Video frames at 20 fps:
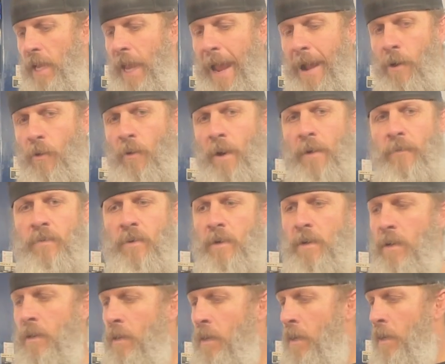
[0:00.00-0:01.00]

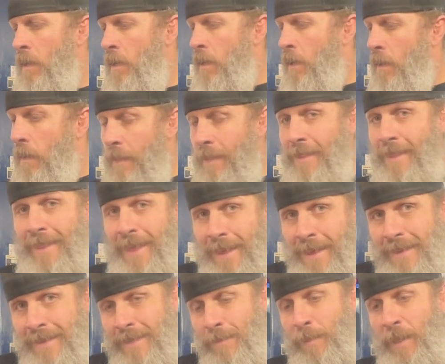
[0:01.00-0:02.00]
However,
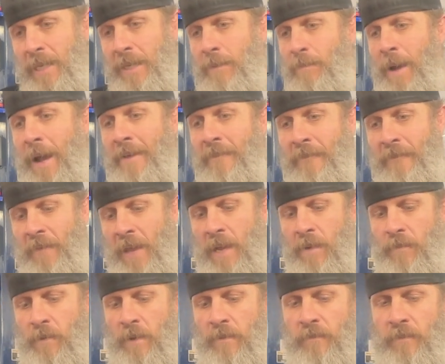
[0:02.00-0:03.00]
this being my
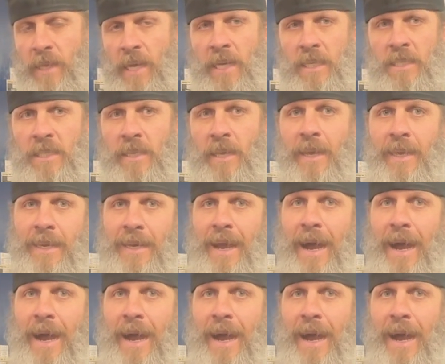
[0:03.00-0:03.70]
favorite flashlight,